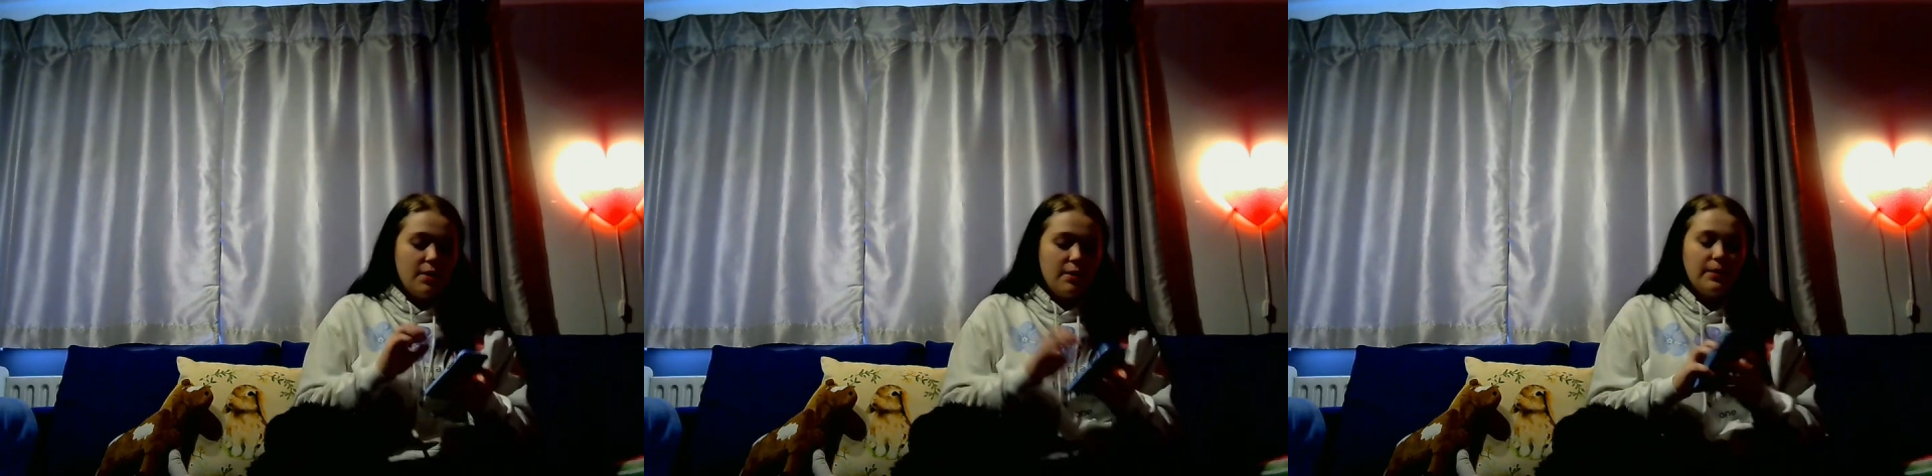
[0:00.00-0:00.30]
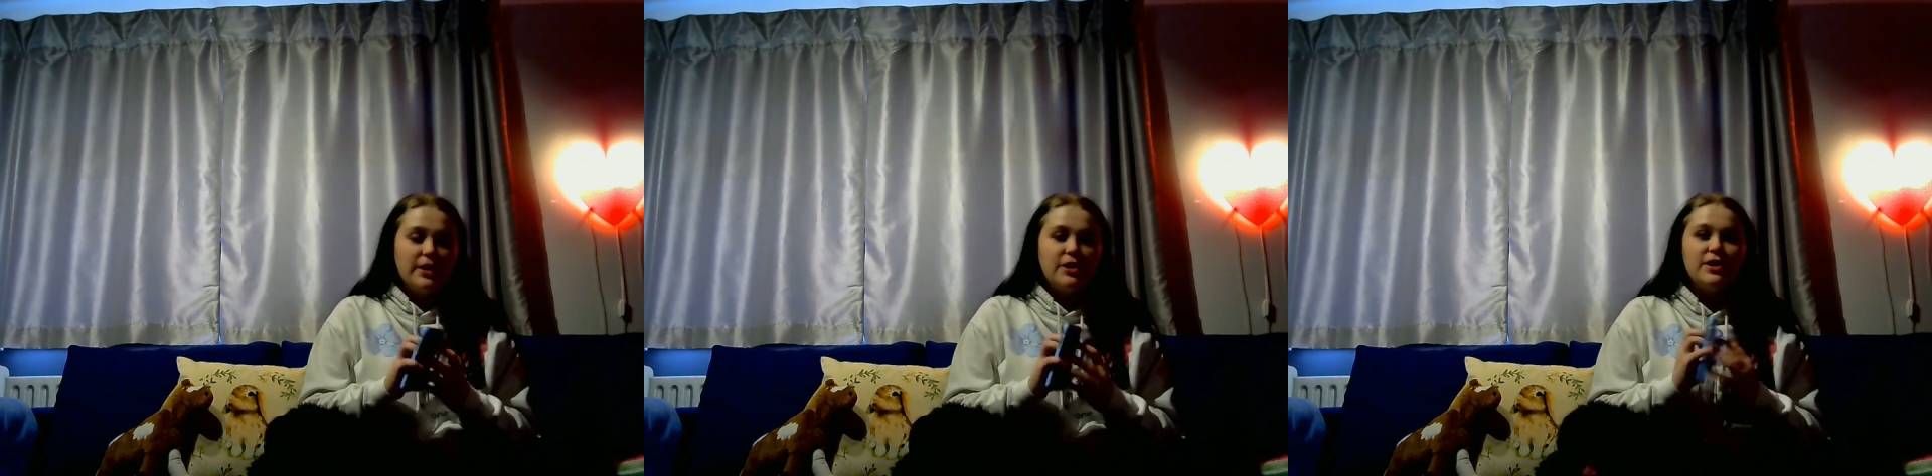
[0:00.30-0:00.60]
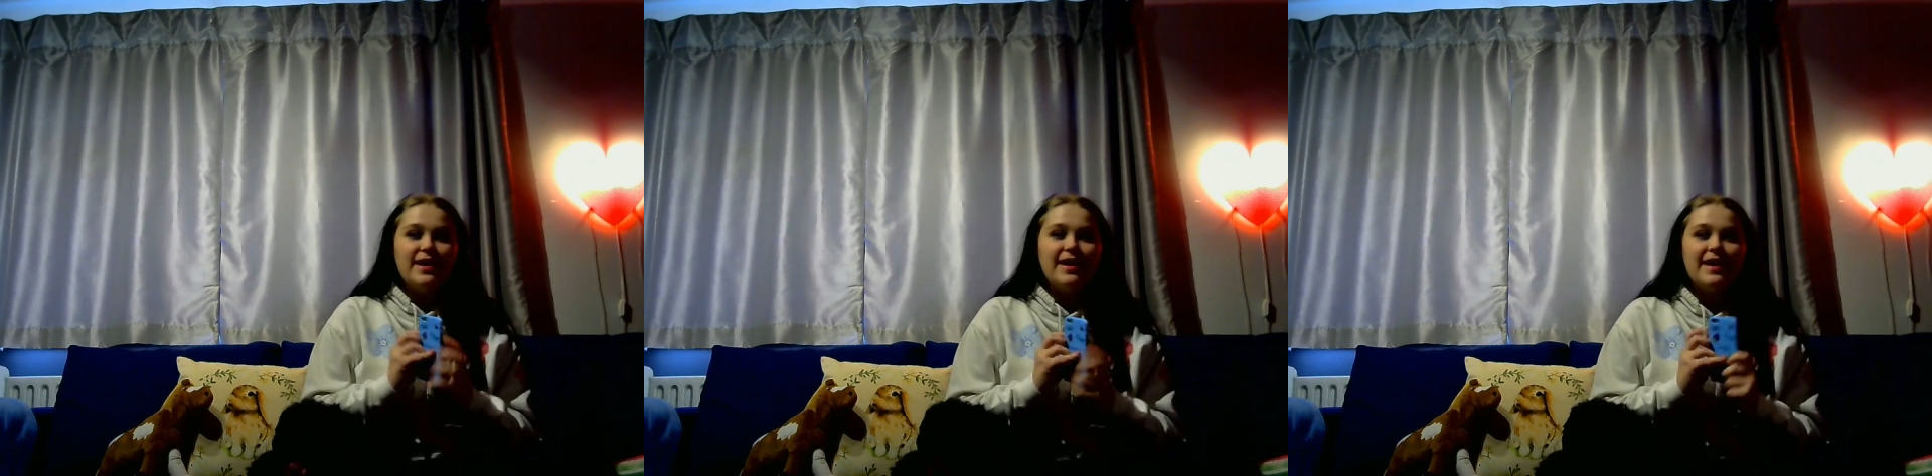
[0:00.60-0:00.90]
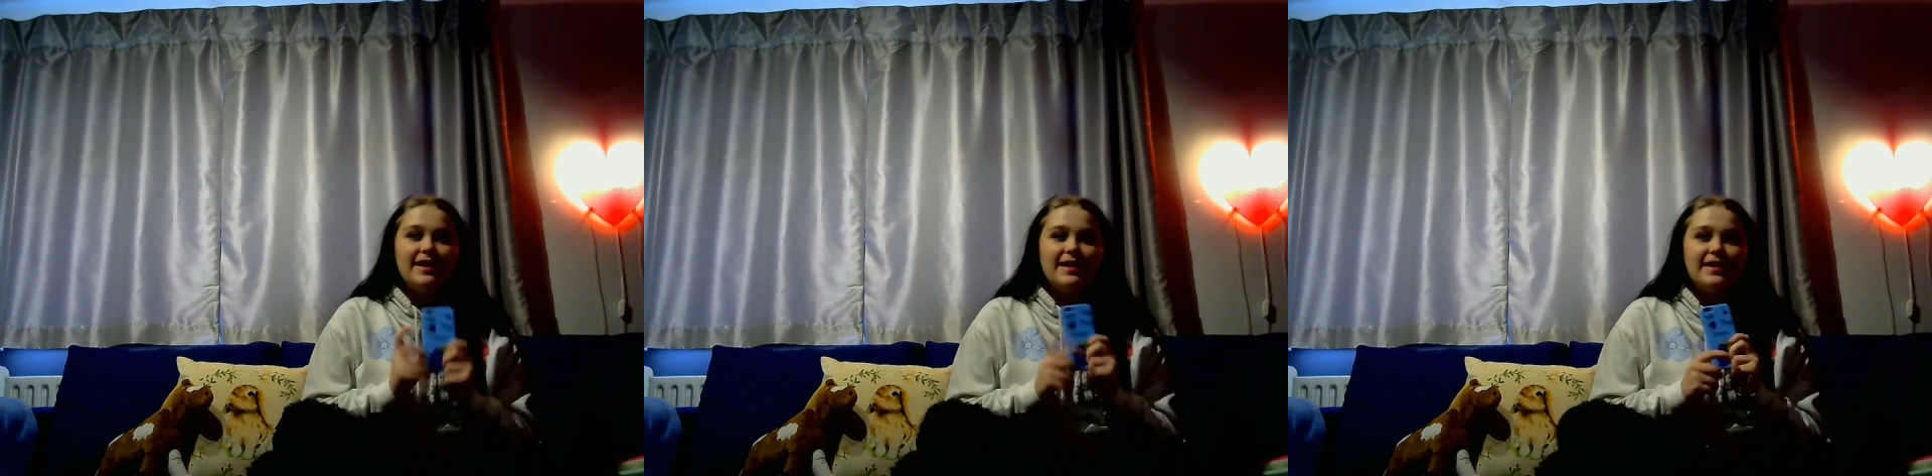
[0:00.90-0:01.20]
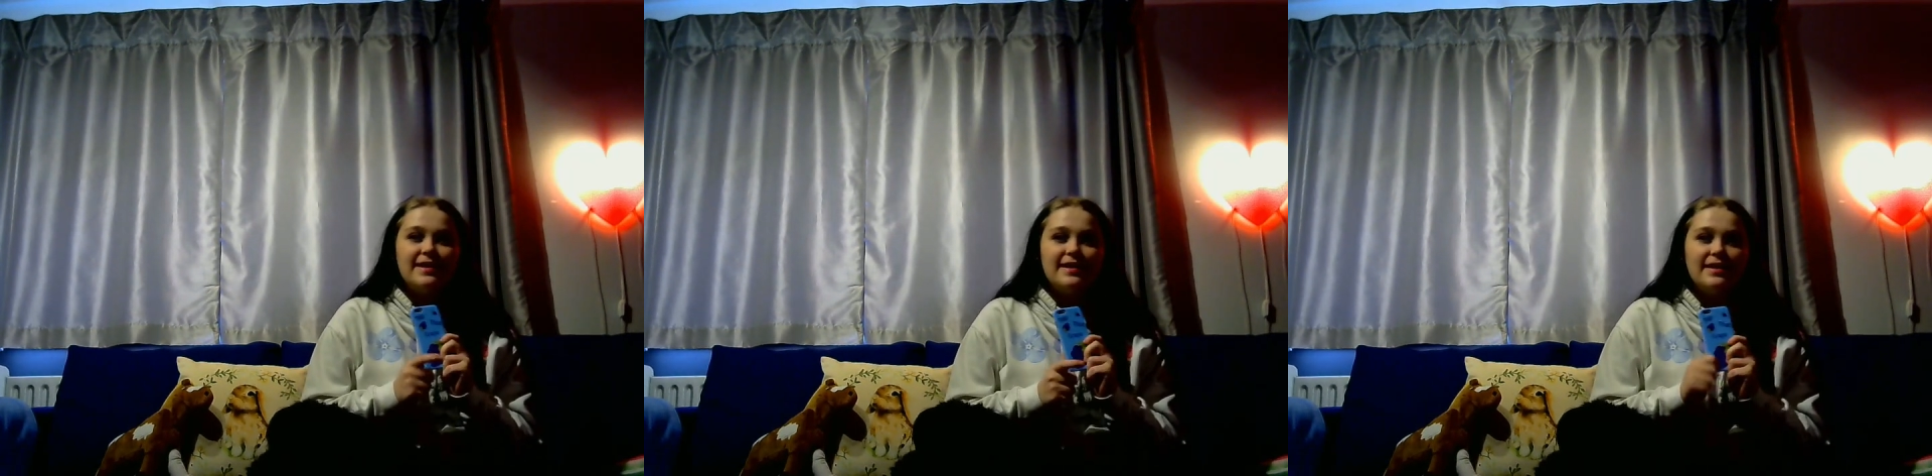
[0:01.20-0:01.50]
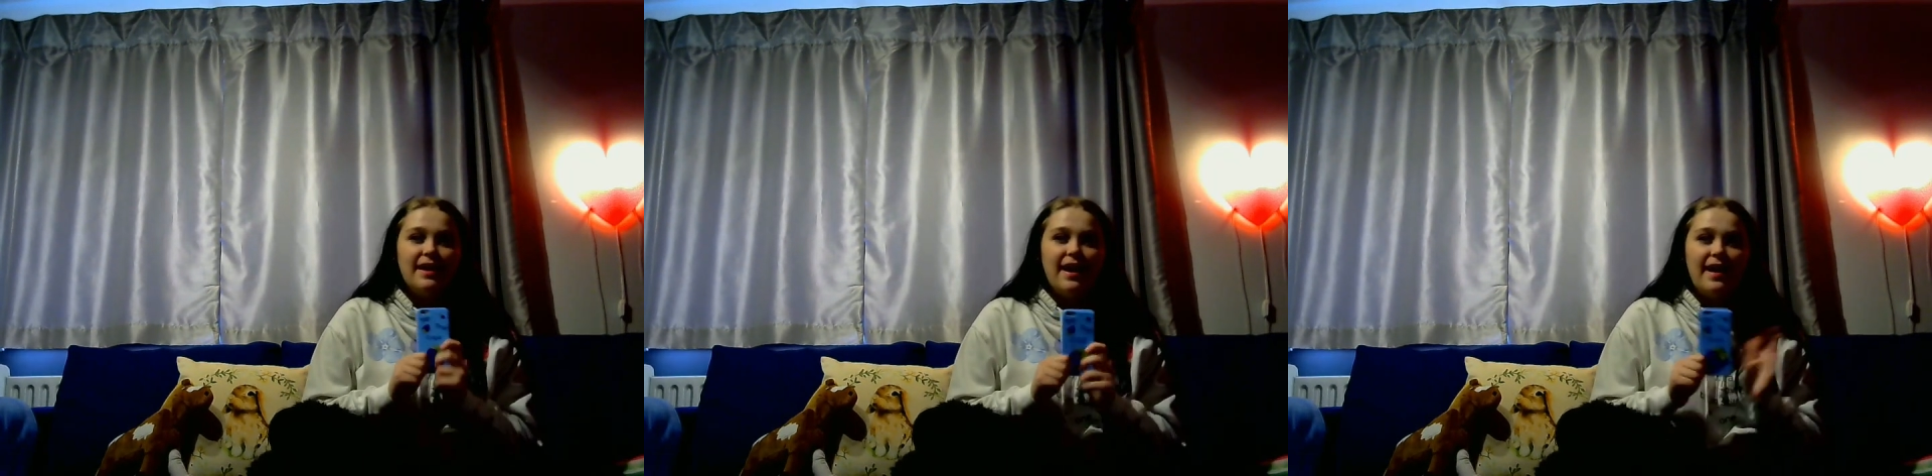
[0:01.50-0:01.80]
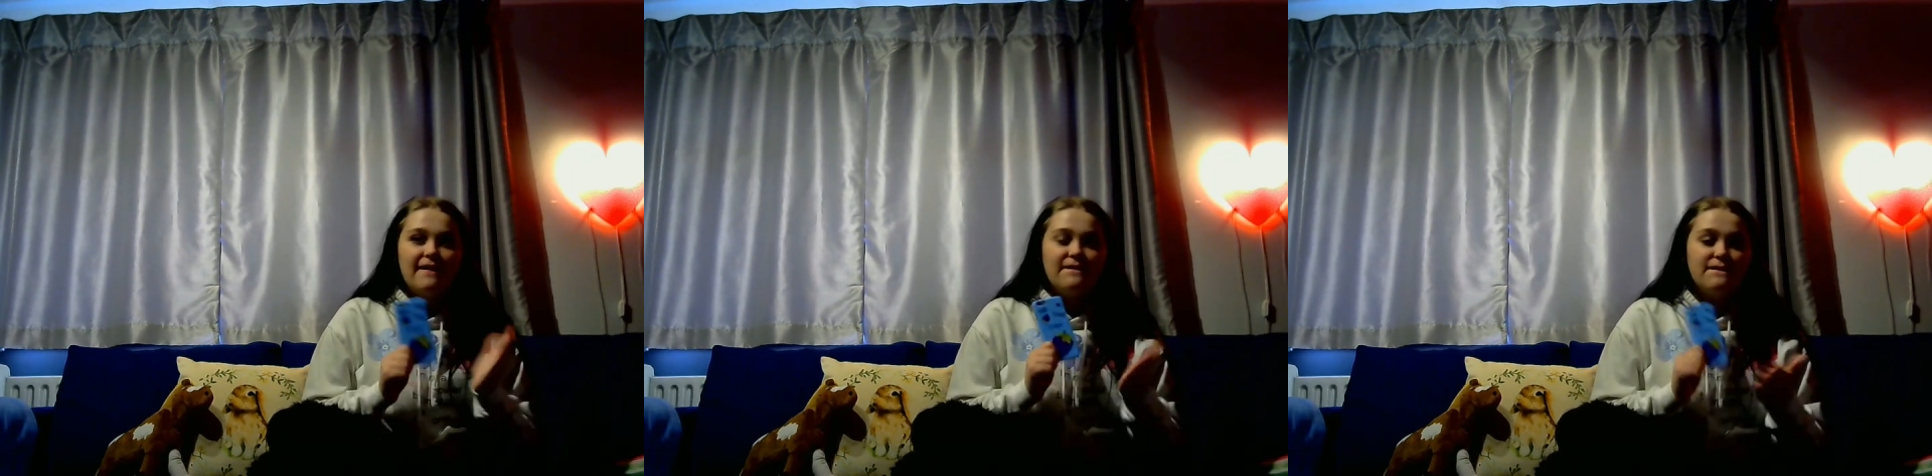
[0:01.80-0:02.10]
which is
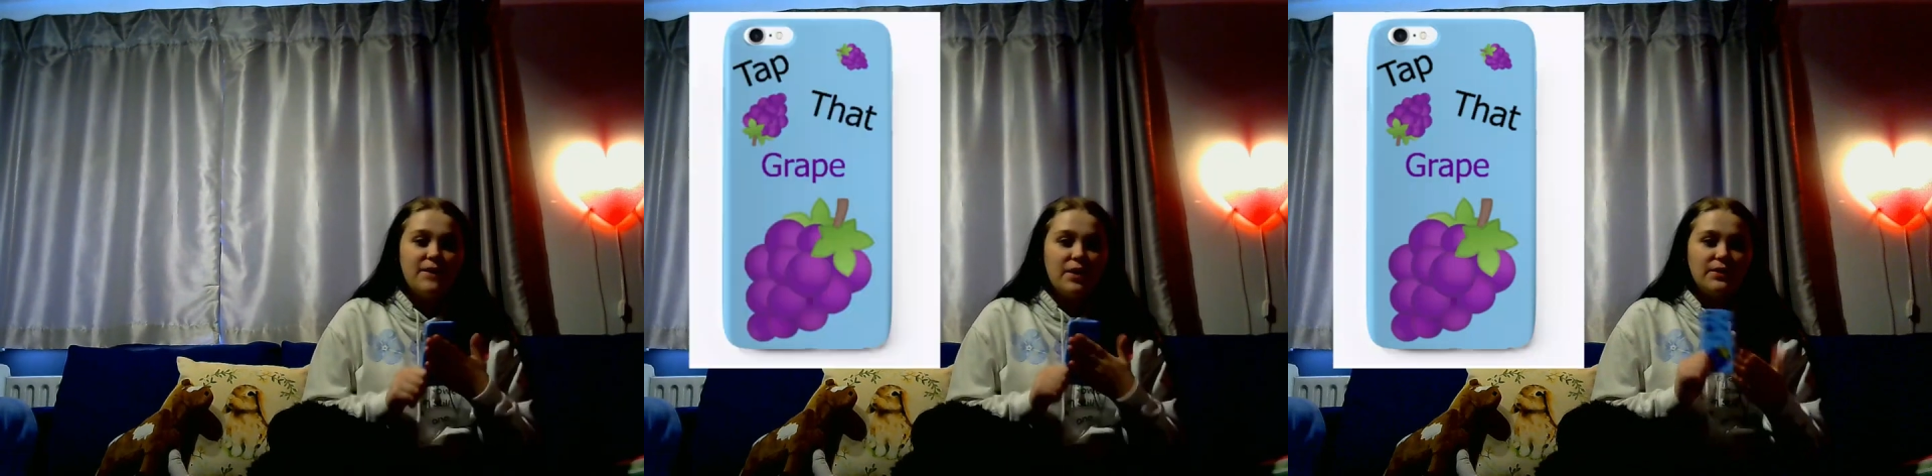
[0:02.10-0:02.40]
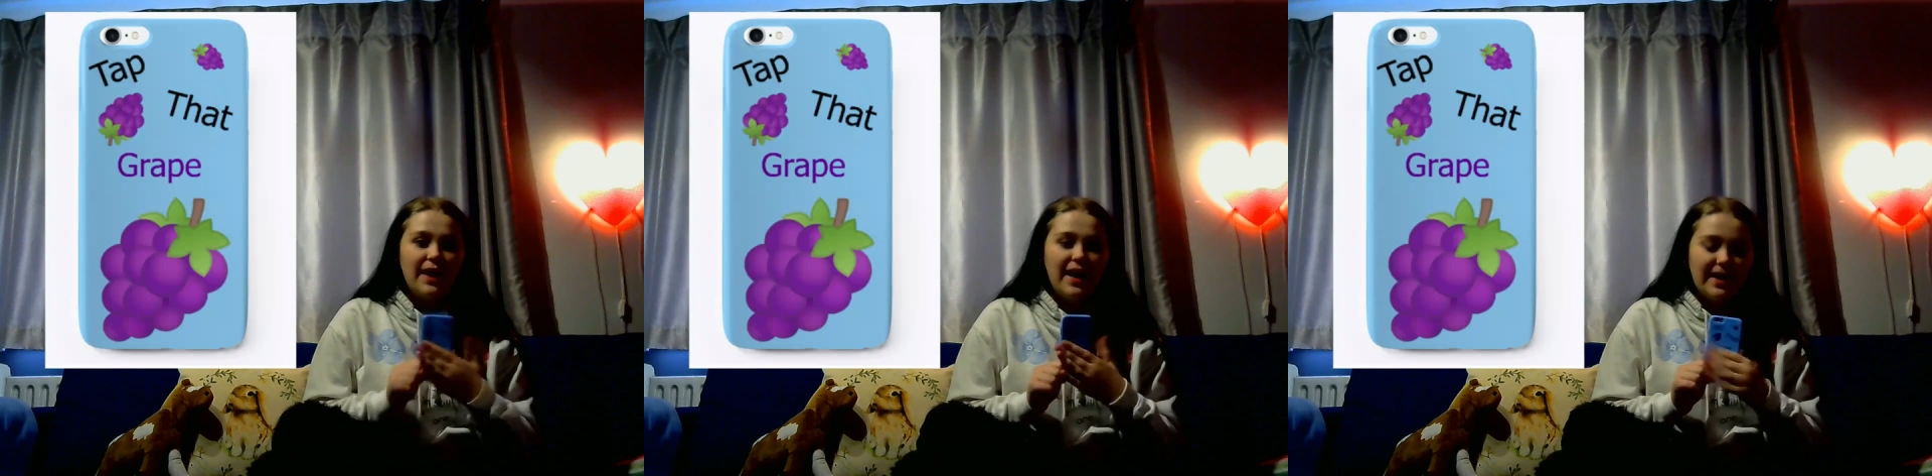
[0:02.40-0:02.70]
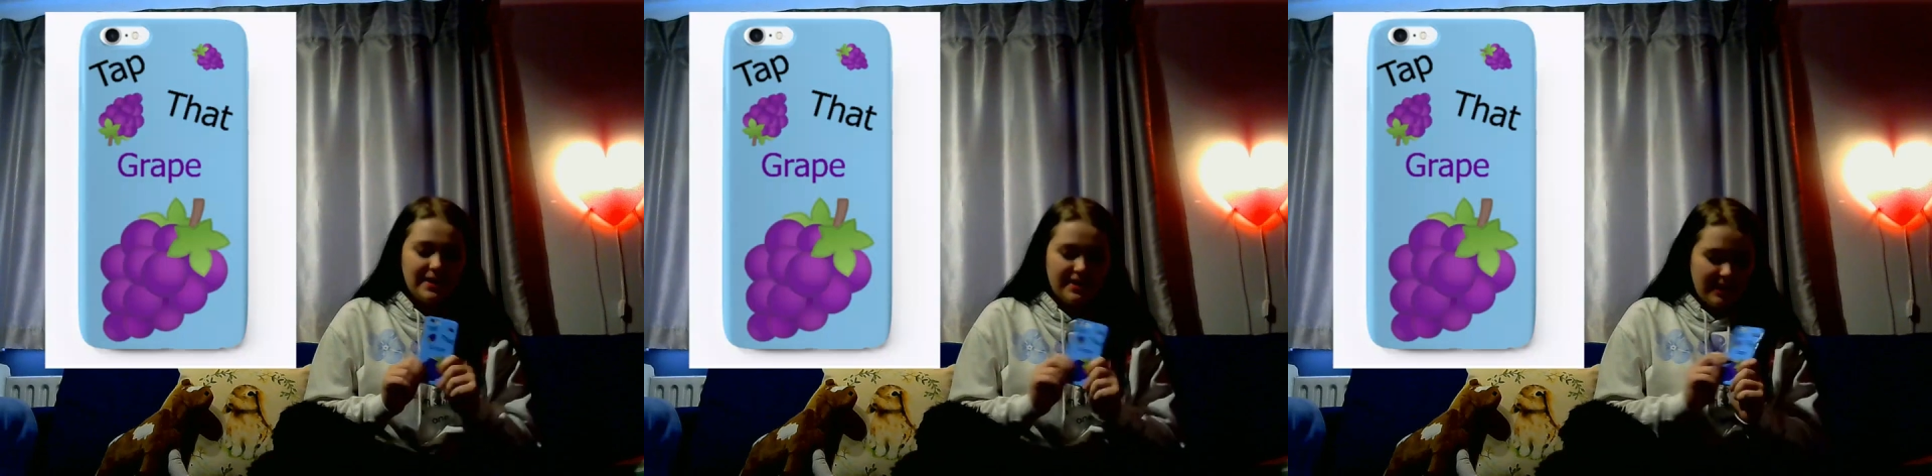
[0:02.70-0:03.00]
a phone case.